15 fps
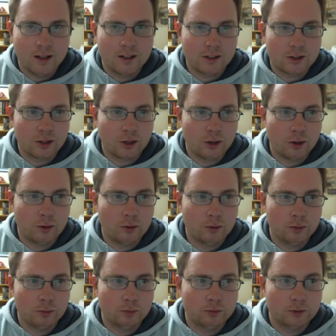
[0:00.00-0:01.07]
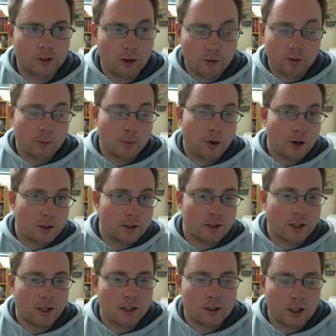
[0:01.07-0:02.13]
So Terraforming Mars
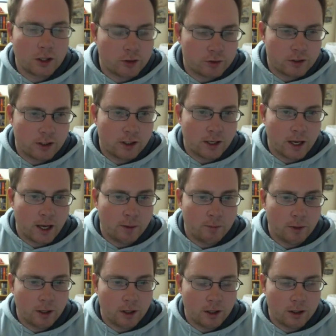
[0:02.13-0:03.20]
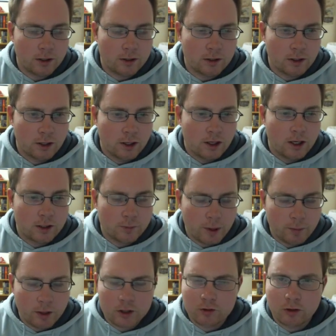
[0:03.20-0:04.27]
is an interesting game. It is made
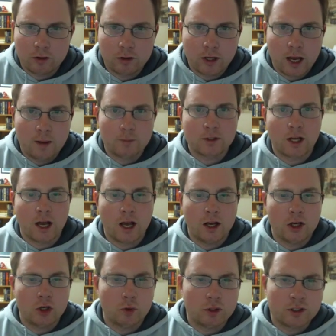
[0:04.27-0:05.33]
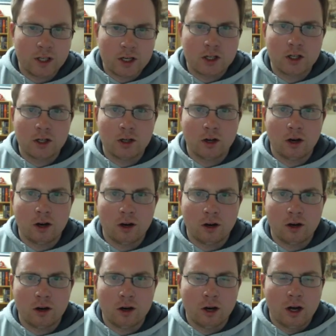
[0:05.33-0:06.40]
by Stronghold Games, and you essentially
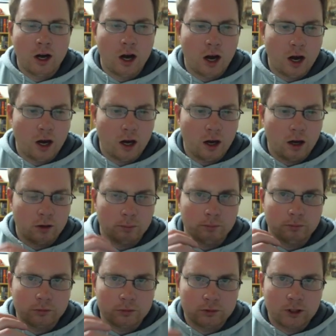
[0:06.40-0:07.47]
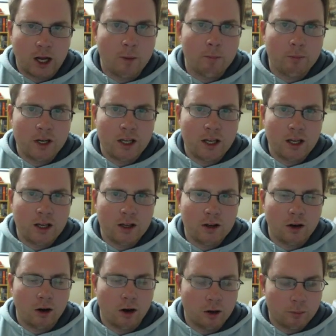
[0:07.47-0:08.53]
are a company
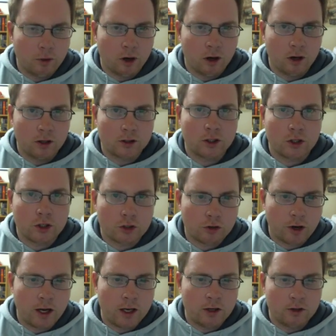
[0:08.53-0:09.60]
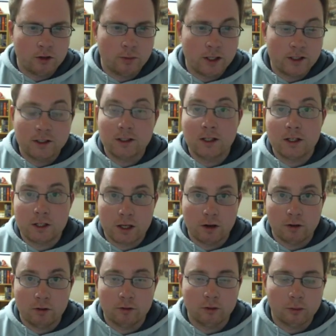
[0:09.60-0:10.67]
on Mars trying to basically
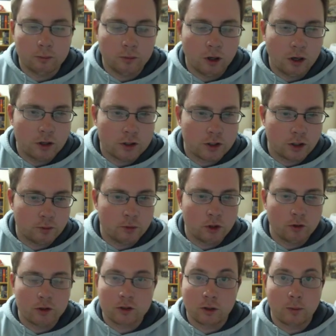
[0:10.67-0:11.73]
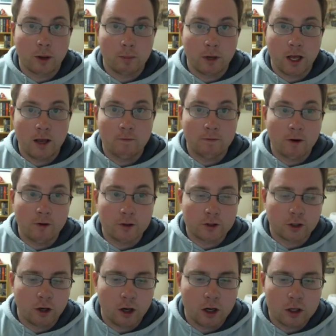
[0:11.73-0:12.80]
terraform Mars. You're going to be doing so by playing various
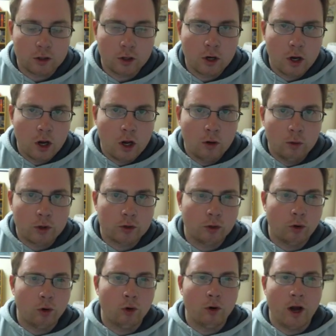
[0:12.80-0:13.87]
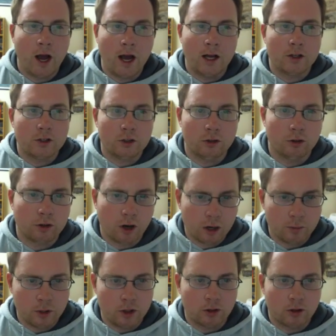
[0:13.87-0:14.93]
cards, which will all add to your
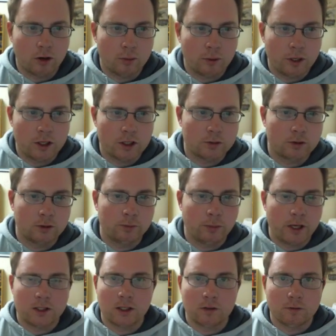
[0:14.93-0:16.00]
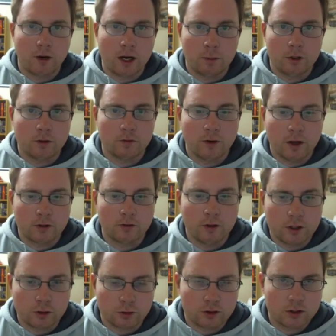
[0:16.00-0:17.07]
economy. Your economy is basically divided up into various
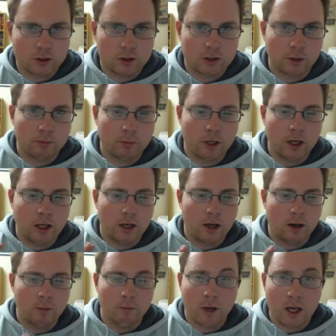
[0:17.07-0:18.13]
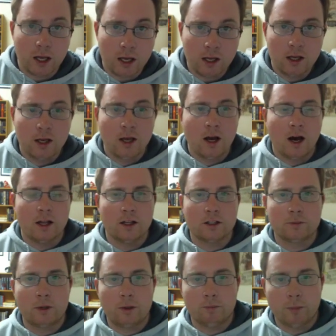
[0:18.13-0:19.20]
resources, some being money, others
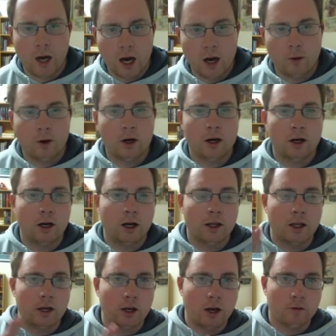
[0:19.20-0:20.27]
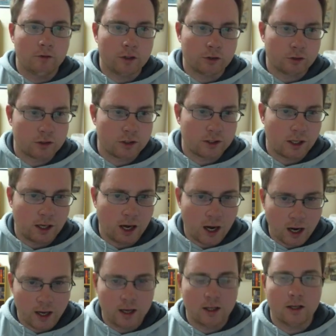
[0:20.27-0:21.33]
being power, and then you have resources like
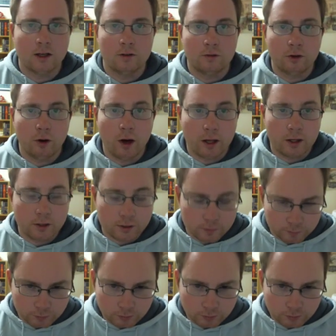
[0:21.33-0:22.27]
iron and a few others.